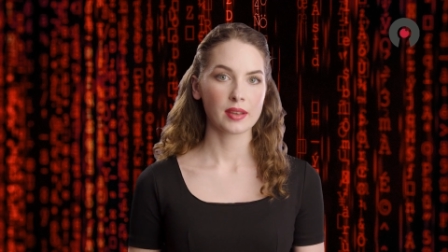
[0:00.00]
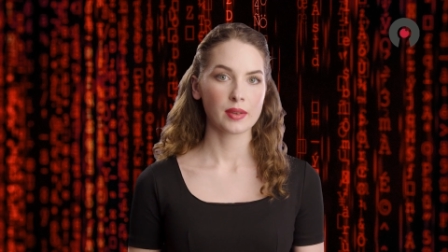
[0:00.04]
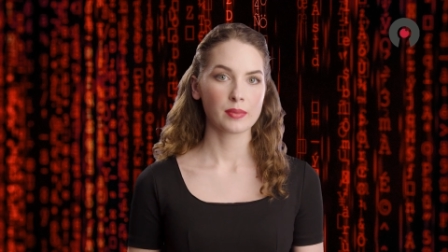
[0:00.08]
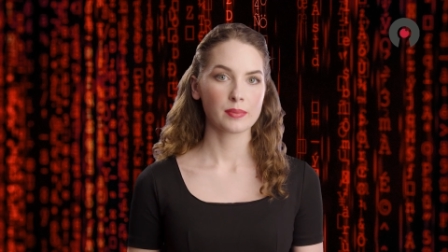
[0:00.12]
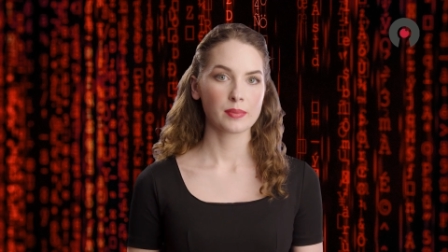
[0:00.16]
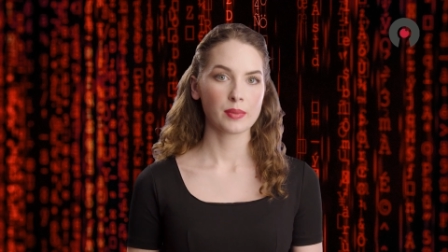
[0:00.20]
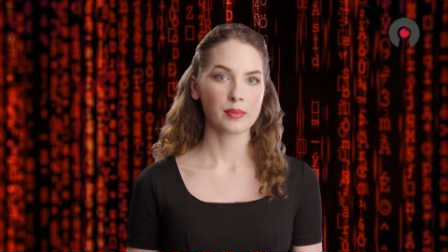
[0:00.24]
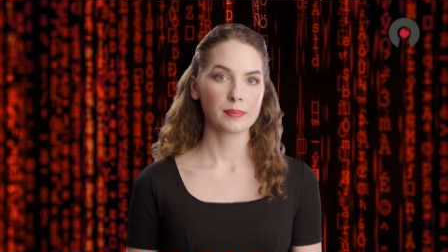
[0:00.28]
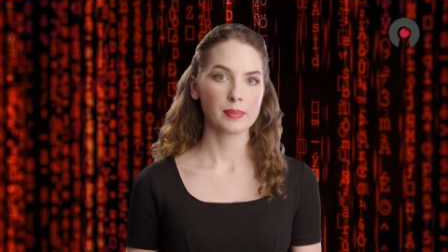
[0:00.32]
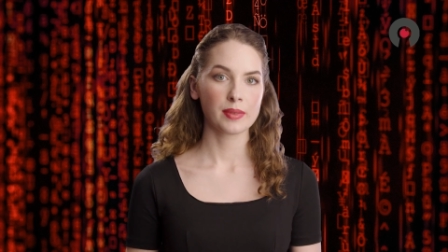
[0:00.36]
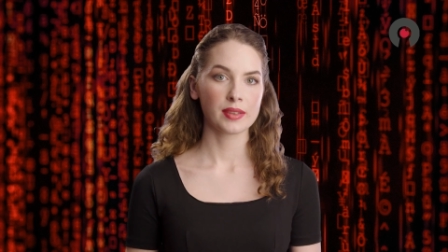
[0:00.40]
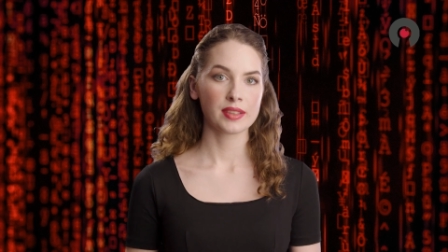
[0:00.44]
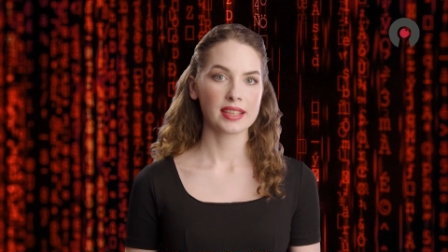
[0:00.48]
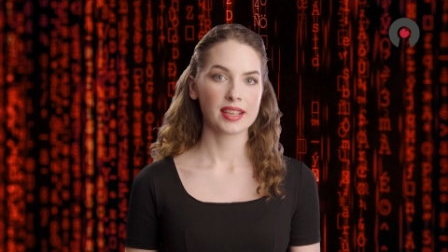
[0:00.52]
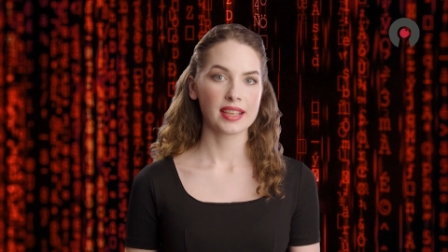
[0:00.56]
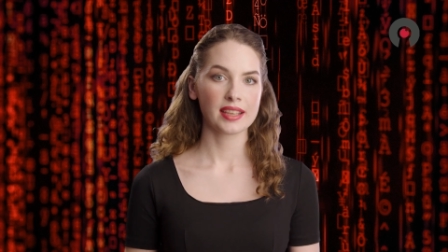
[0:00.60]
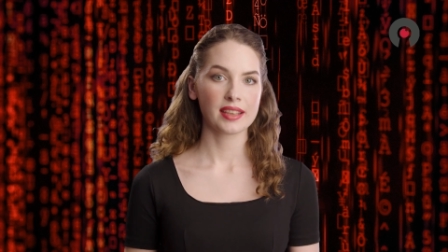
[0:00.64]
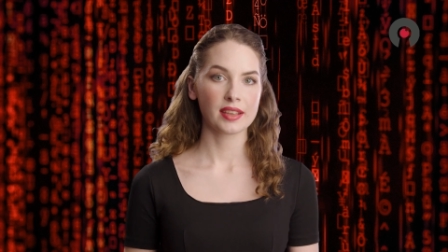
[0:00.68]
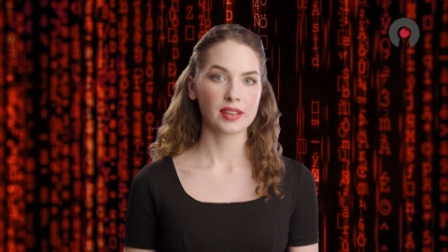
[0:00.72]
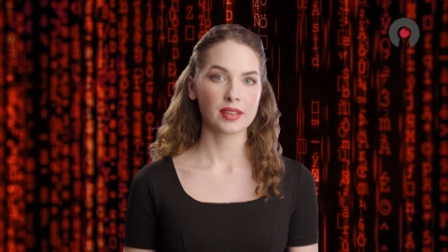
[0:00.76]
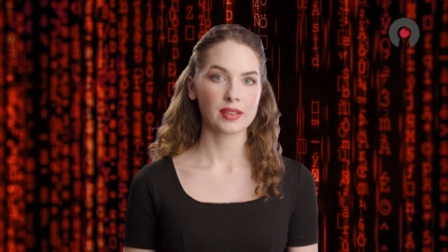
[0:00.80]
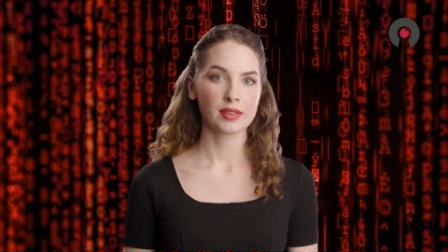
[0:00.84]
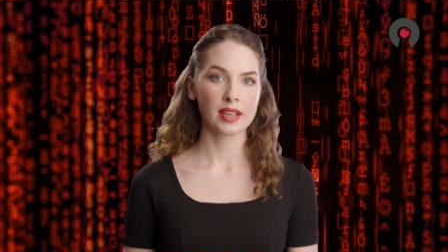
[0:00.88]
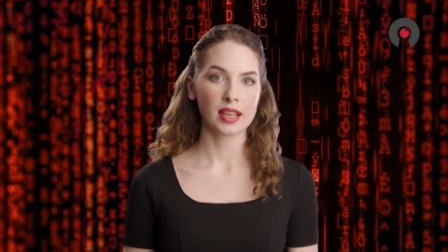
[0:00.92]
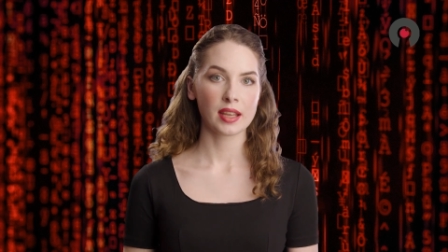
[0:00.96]

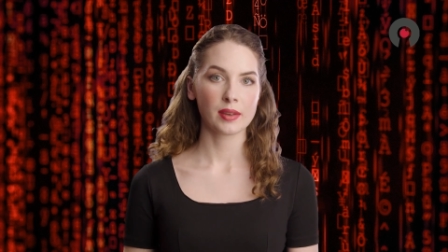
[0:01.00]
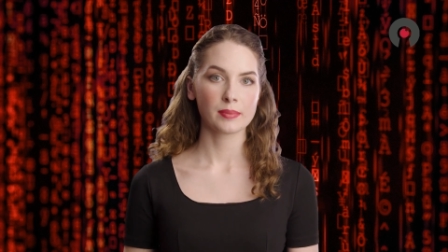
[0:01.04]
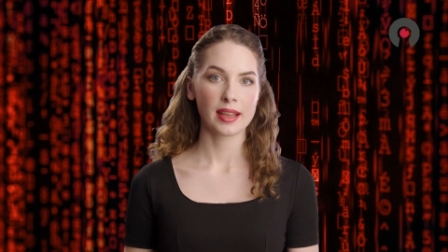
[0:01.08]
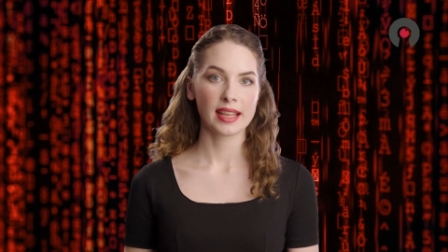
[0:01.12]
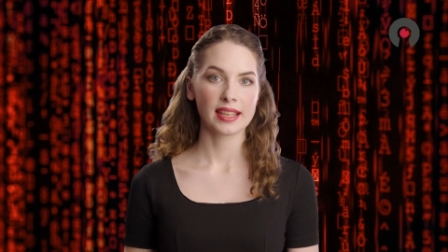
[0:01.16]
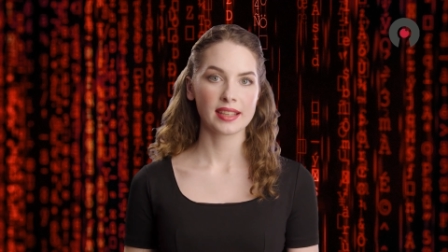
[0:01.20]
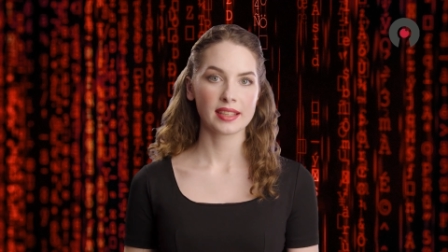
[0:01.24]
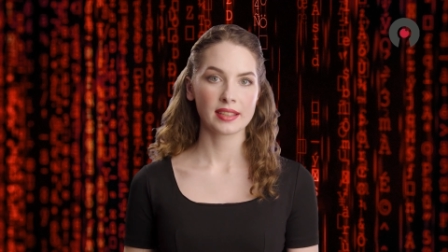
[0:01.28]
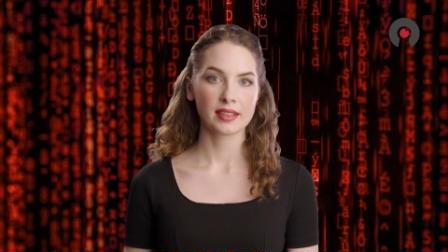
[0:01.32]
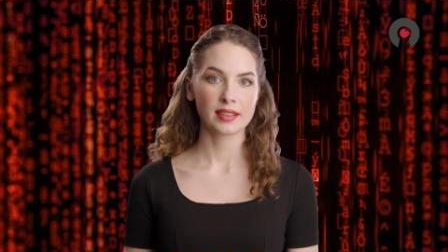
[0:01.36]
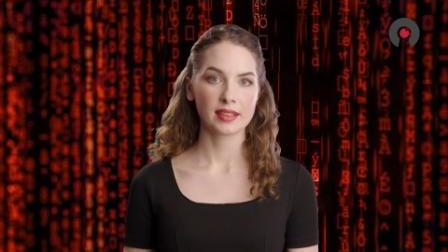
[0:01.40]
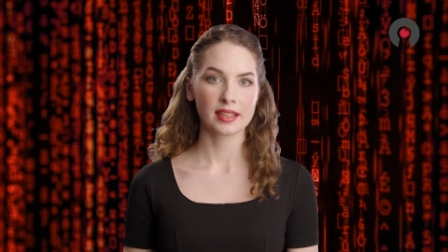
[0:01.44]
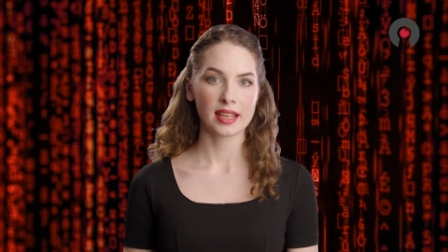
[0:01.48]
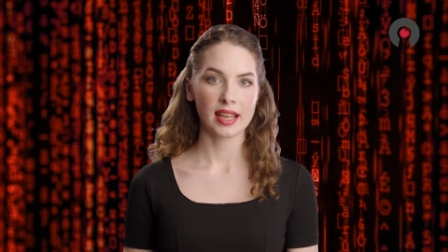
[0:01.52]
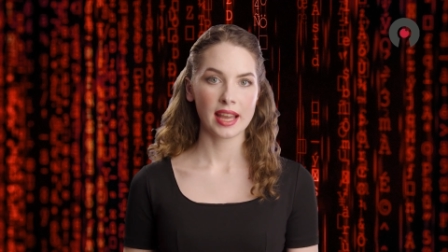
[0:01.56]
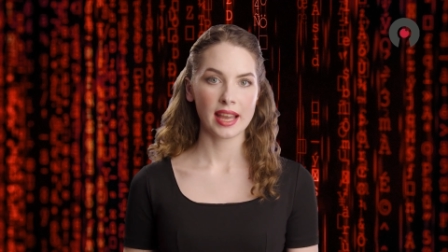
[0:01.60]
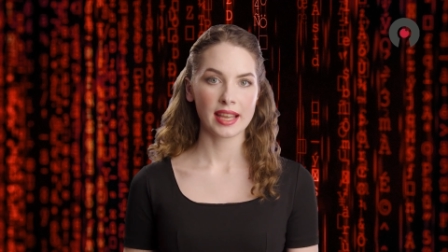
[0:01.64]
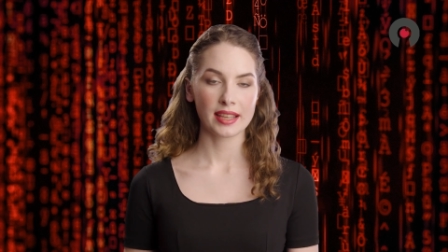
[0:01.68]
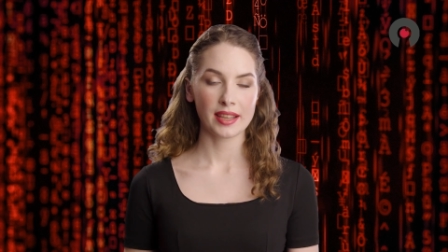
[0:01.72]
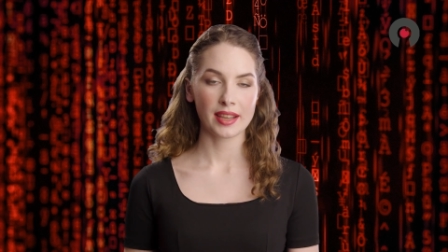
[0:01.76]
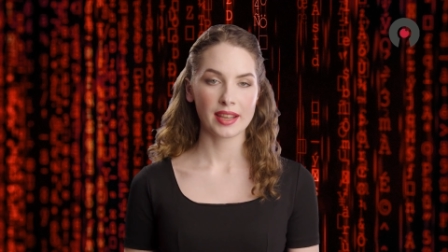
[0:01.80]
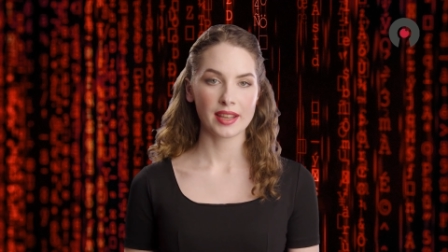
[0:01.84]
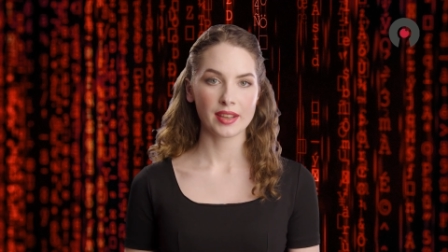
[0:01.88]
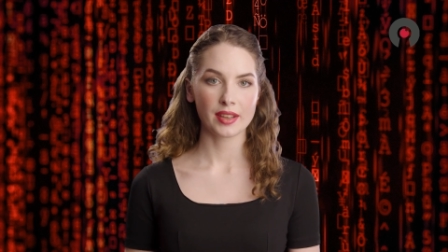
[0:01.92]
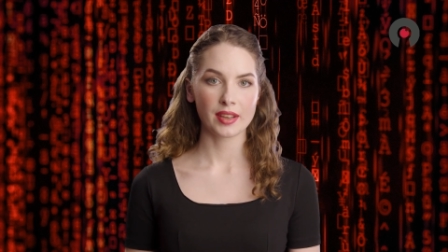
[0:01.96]
reputational damage,
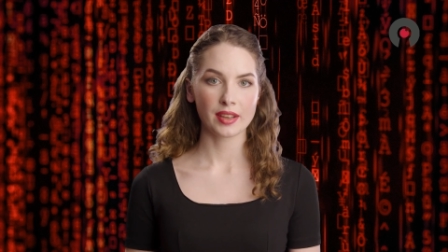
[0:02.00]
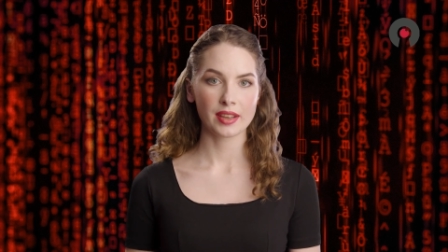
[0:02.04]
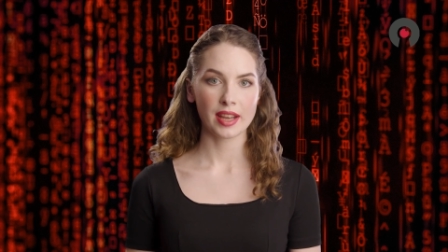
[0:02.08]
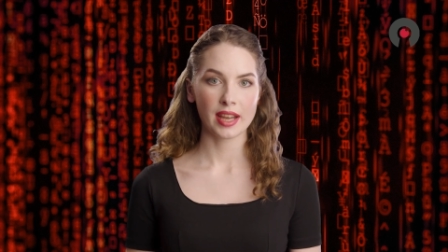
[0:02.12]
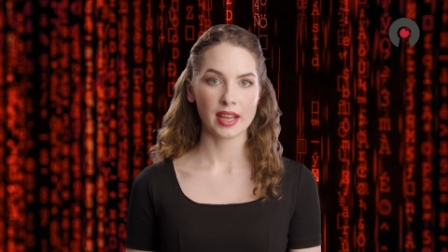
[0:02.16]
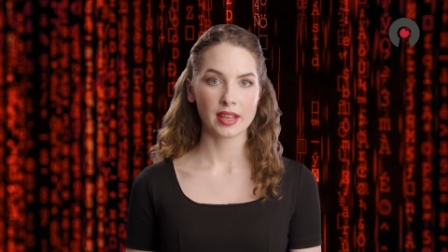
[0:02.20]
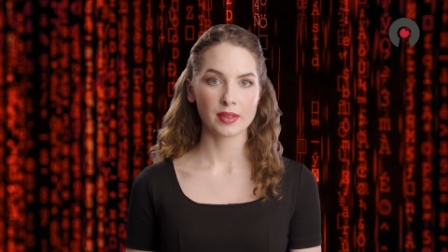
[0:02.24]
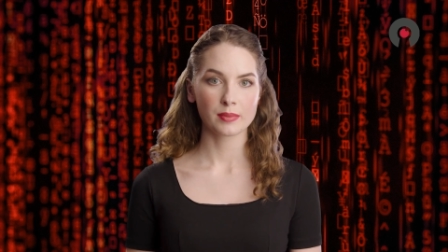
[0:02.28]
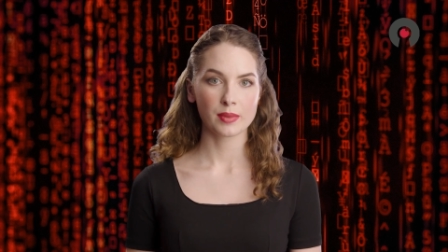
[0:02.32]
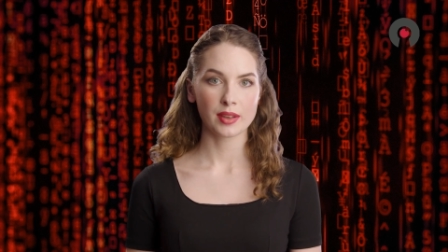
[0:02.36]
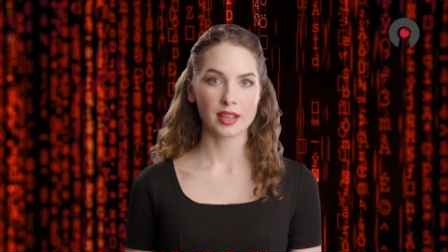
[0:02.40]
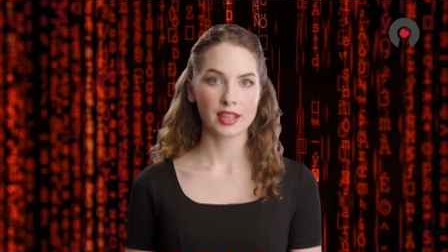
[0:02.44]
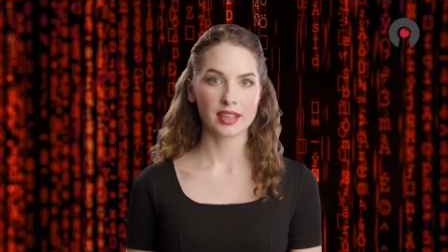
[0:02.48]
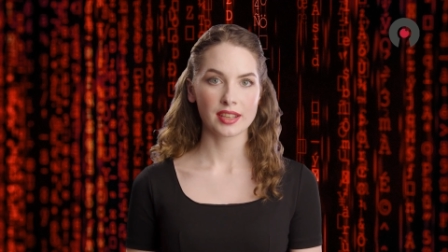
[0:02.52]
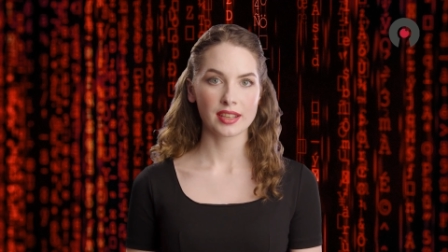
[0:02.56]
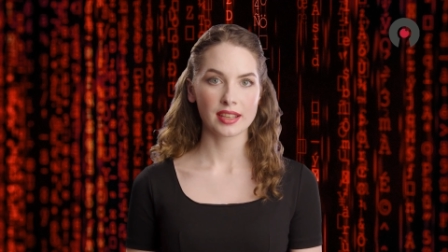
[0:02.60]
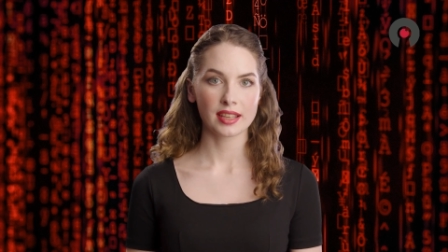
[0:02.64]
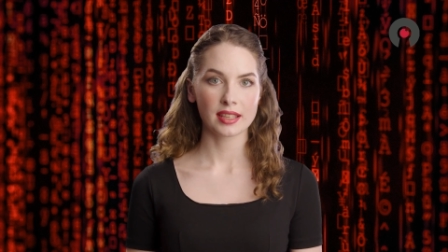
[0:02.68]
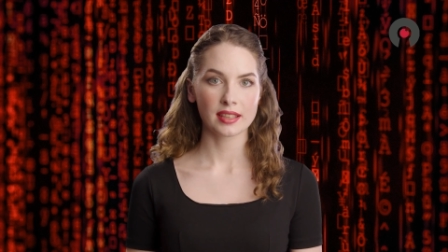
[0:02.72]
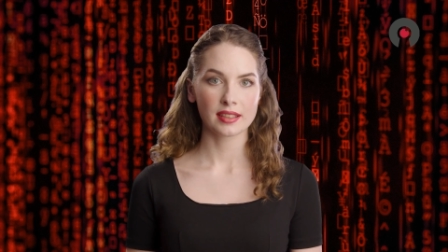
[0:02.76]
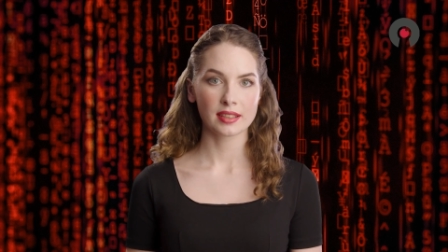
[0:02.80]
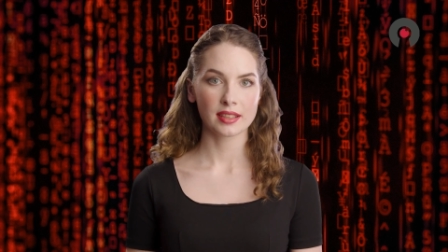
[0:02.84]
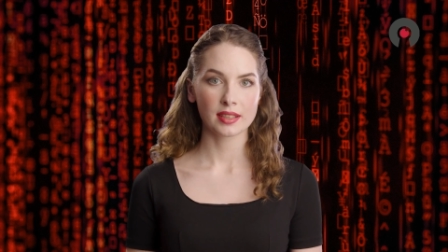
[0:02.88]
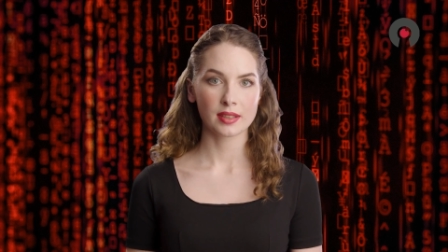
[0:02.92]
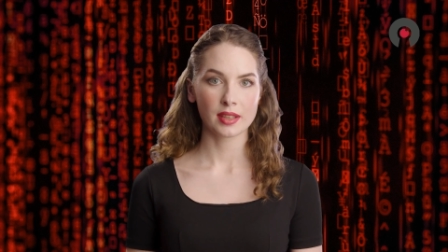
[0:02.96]
and legal
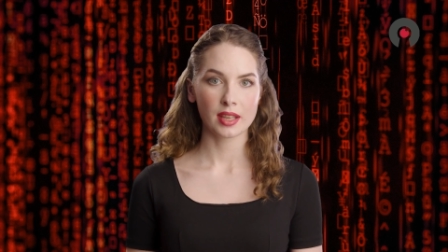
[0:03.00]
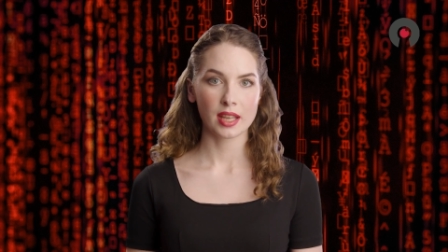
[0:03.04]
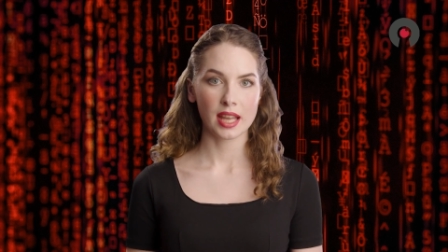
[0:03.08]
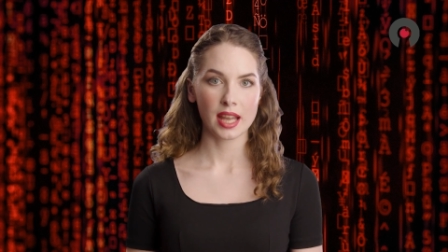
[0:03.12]
liabilities,